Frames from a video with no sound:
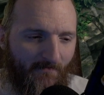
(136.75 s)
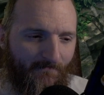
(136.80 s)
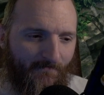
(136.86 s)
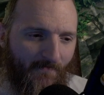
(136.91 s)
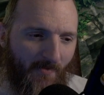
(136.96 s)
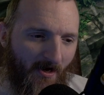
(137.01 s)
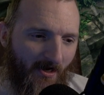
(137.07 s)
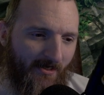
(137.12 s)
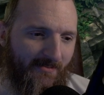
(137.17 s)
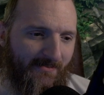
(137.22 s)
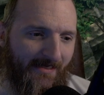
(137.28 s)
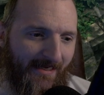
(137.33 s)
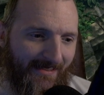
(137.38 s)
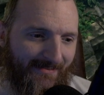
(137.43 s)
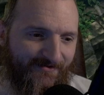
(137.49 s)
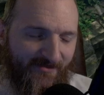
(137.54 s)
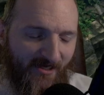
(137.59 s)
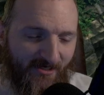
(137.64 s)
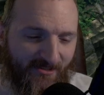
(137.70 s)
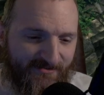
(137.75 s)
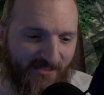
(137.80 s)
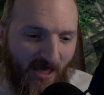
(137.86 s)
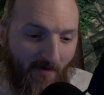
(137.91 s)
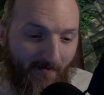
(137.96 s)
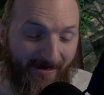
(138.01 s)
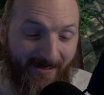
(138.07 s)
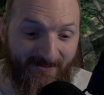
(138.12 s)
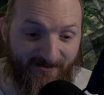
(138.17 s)
but it does. I
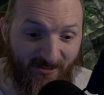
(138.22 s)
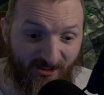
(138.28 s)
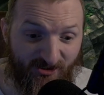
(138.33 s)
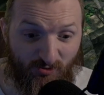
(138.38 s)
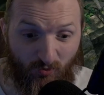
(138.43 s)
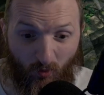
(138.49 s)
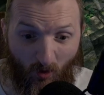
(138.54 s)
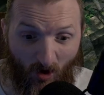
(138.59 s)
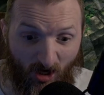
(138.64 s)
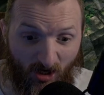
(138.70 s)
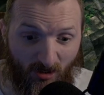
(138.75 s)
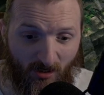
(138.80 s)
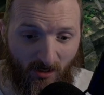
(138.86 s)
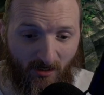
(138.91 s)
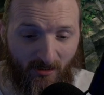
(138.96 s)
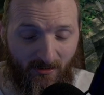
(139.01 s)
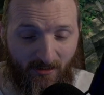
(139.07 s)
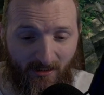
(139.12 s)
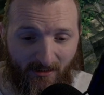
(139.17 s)
mean, it does work.